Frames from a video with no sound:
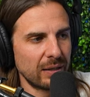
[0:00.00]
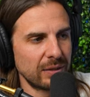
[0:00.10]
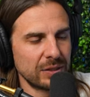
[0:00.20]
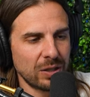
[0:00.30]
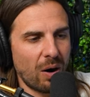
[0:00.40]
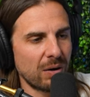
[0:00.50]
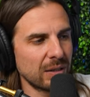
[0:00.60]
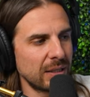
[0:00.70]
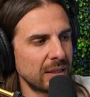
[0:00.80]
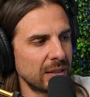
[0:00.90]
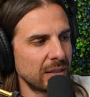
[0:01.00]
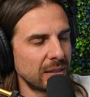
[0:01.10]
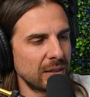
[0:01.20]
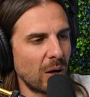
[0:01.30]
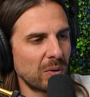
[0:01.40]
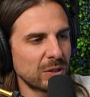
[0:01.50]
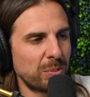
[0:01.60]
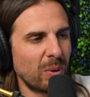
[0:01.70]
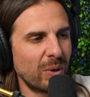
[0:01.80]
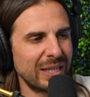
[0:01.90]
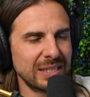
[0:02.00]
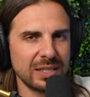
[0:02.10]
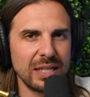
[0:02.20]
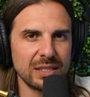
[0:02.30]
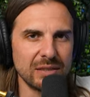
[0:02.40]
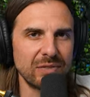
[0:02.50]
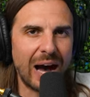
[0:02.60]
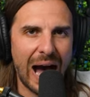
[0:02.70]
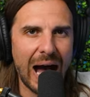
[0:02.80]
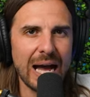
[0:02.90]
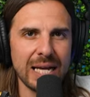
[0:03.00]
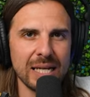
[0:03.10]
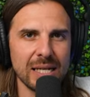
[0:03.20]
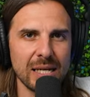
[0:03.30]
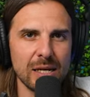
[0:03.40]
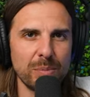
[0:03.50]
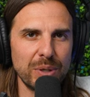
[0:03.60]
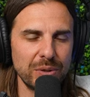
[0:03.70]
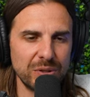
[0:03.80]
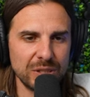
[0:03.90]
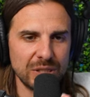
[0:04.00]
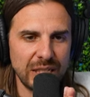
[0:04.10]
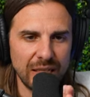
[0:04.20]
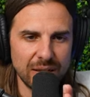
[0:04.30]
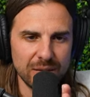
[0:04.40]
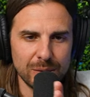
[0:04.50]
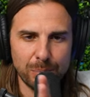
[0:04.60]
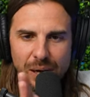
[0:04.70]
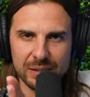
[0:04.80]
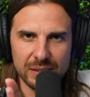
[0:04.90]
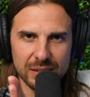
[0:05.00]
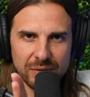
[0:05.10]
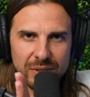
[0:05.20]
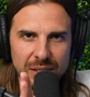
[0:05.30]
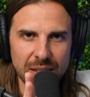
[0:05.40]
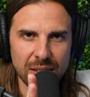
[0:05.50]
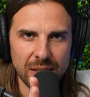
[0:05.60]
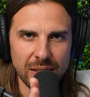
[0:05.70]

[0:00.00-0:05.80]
It's hardly noticeable in sense of a high, but you just teeter to positivity